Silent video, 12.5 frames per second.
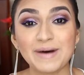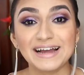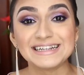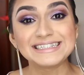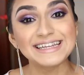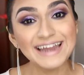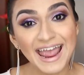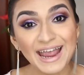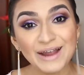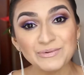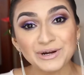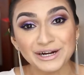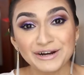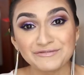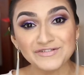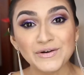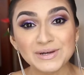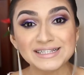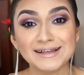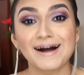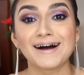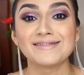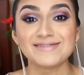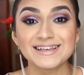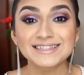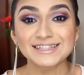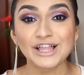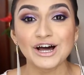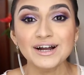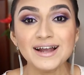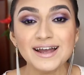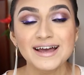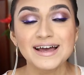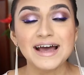But today we're going to focus on this look.